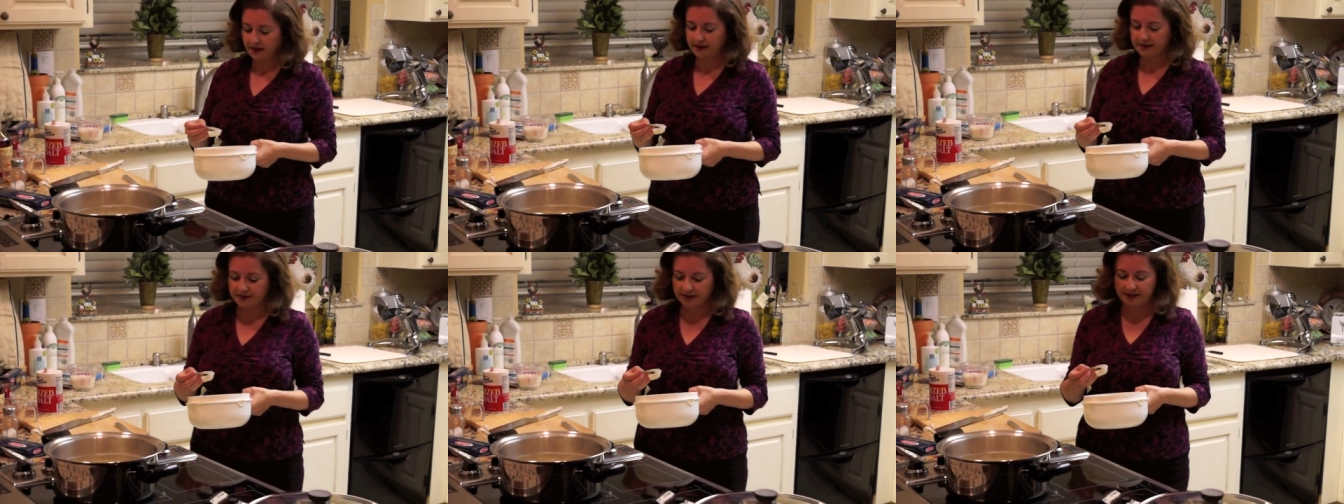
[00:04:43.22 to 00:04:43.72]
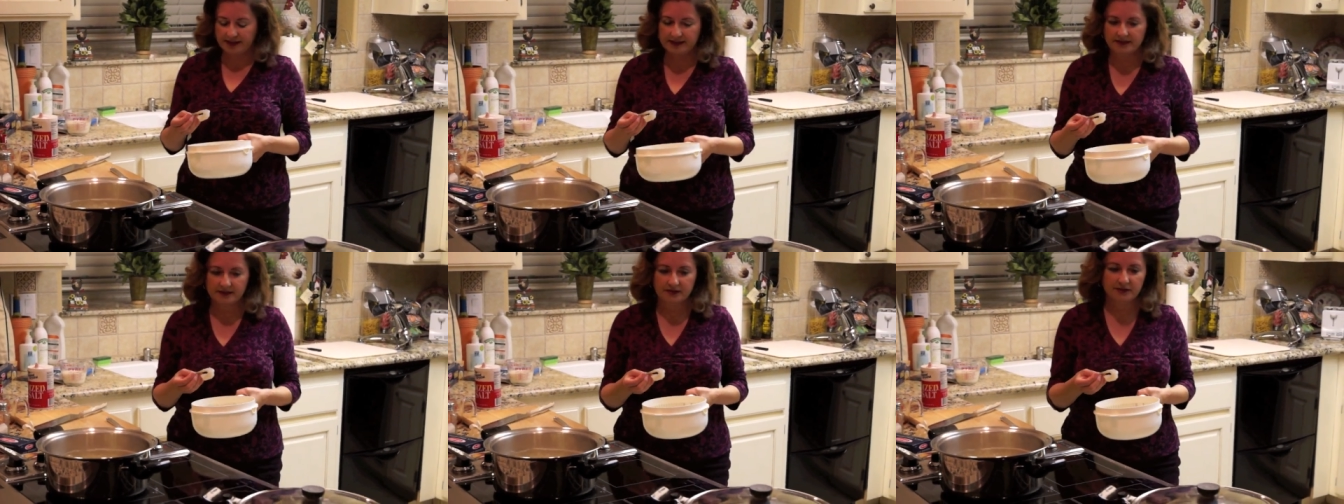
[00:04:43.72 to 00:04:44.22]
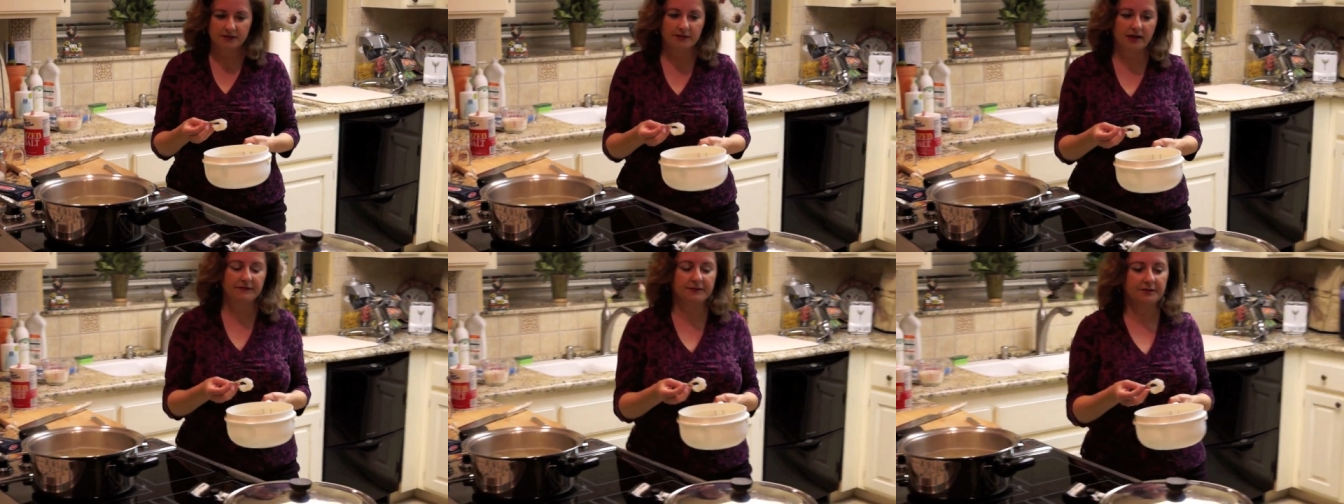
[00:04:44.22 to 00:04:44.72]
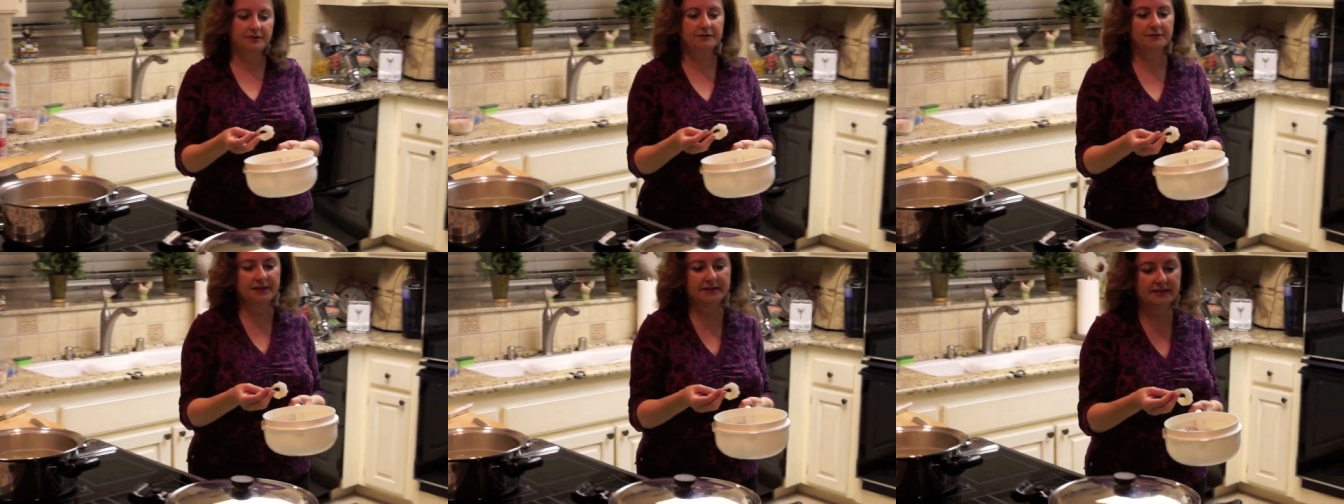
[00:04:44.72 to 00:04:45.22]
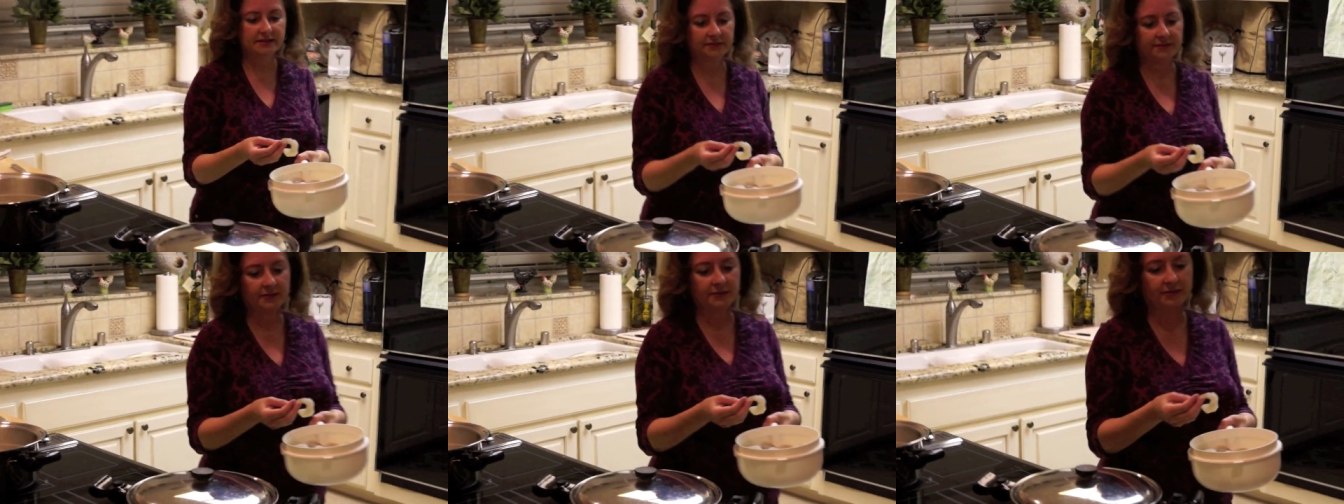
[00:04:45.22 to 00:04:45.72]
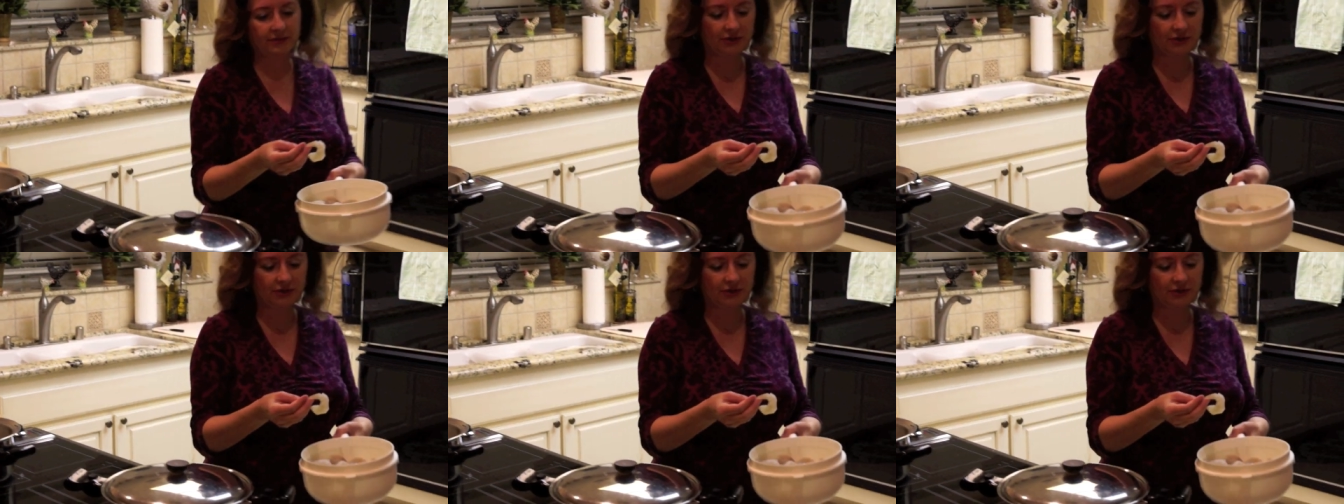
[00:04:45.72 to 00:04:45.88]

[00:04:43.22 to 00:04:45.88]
and it's very easy to do. After you've rinsed the frozen